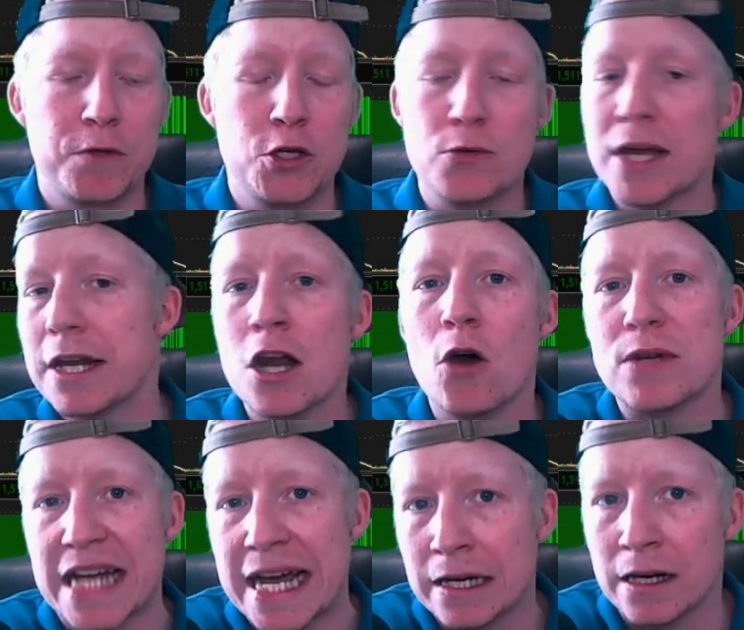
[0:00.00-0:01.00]
you get no
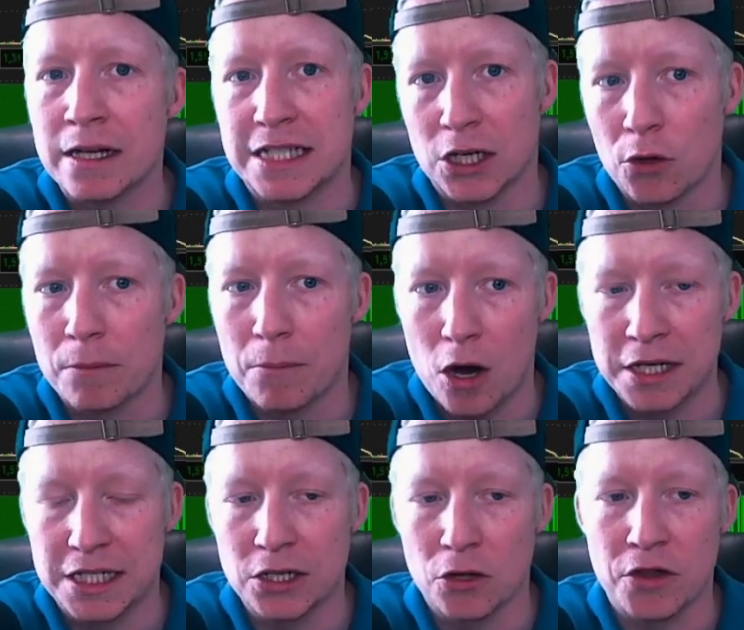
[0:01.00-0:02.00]
data until
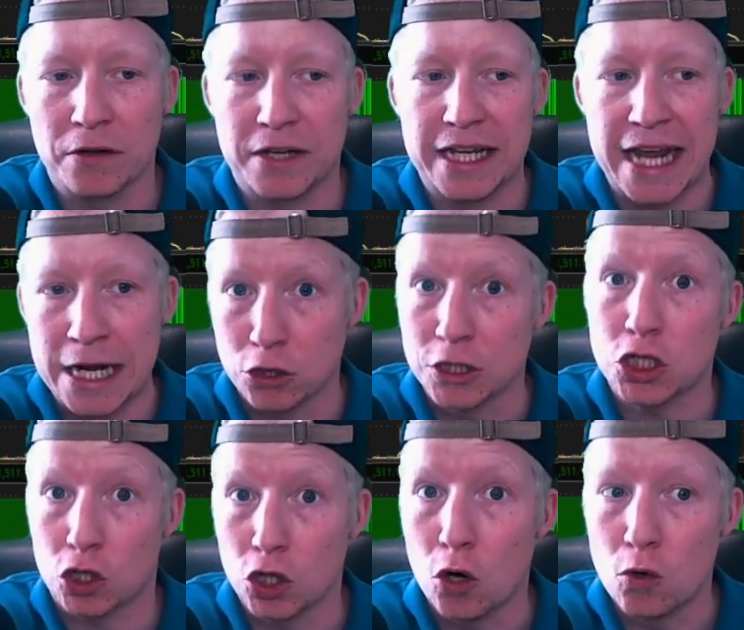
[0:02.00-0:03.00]
the candle
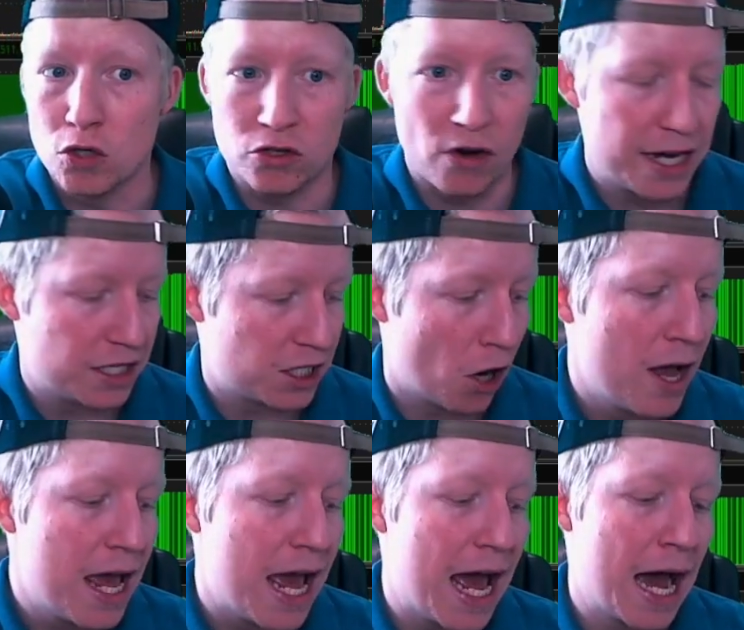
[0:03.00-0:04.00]
is closed, right? So
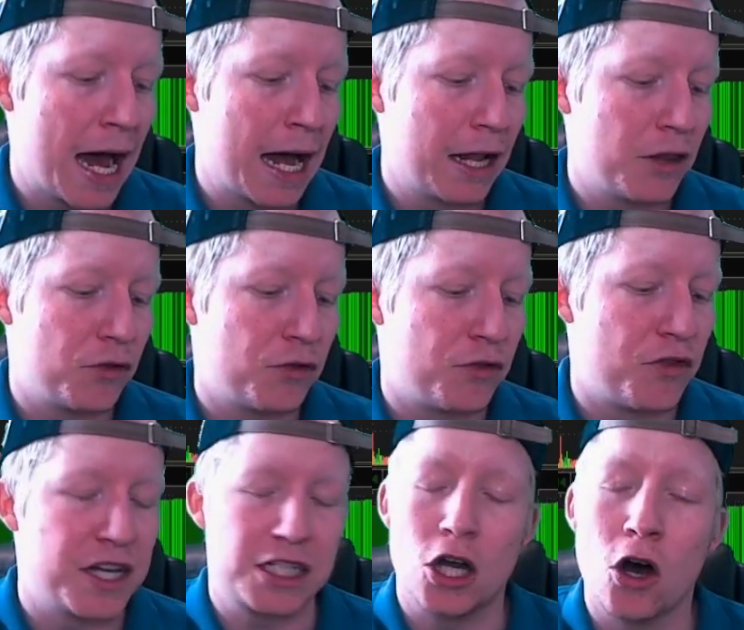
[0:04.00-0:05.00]

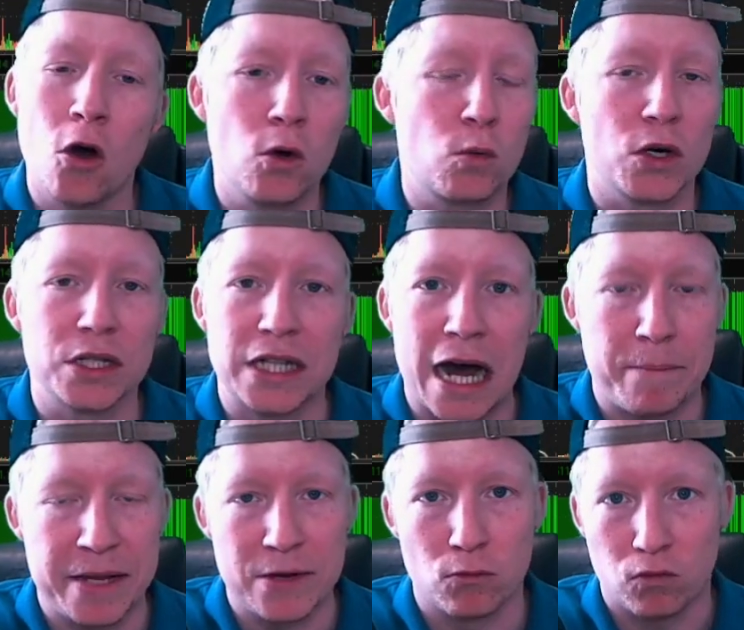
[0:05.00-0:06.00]
this code will
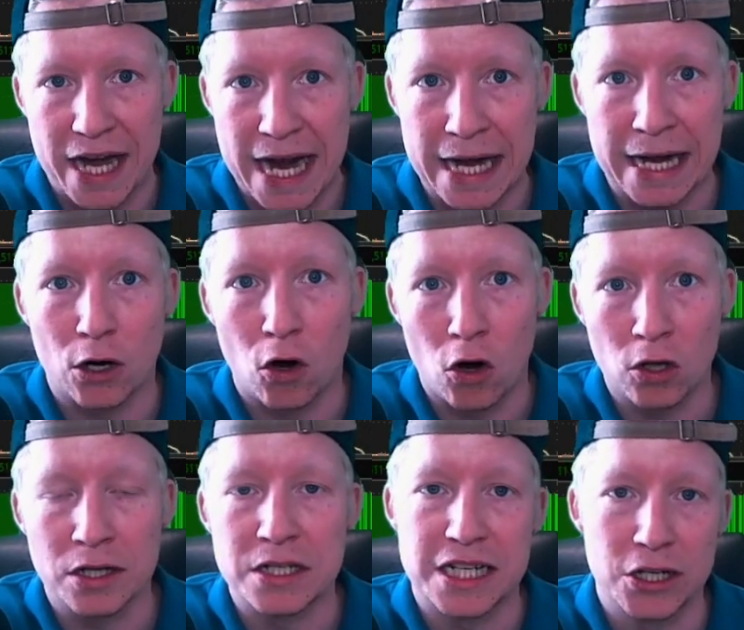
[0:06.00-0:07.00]
not be ran at
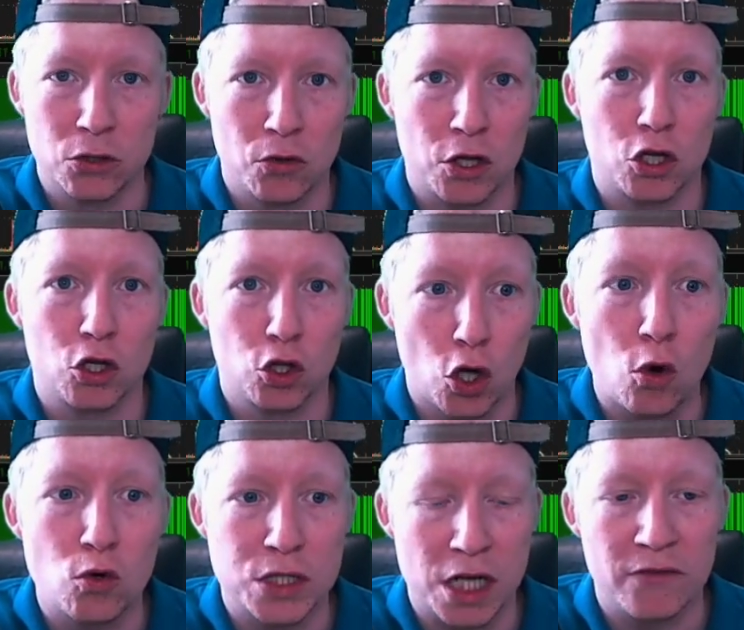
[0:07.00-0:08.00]
all until the
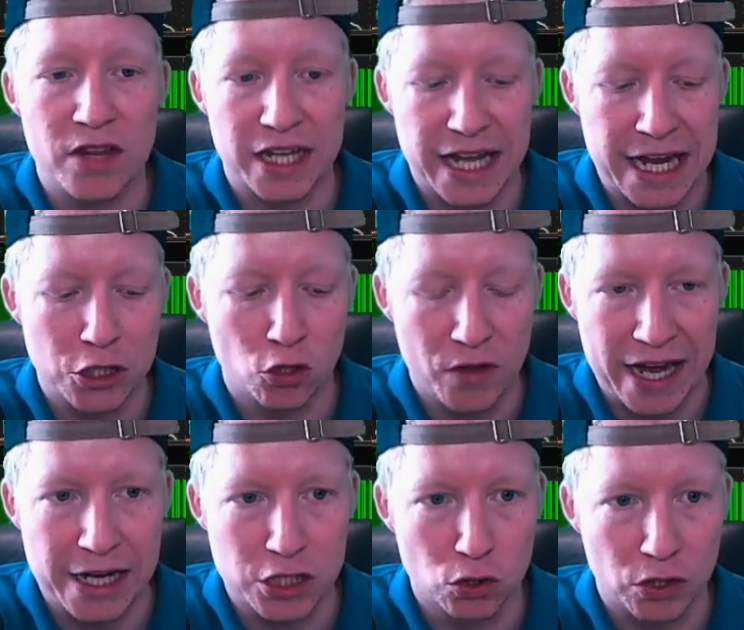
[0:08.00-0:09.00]
close of the candle
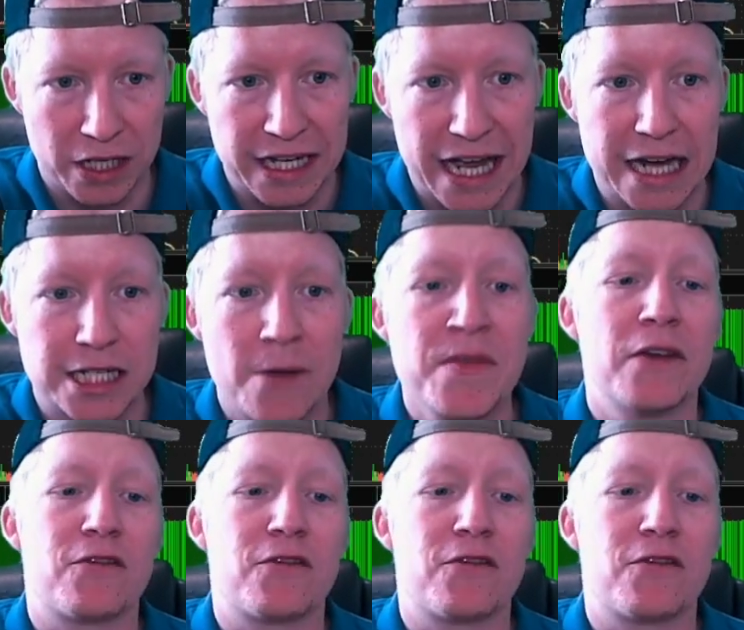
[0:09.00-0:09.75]
that it is looking at.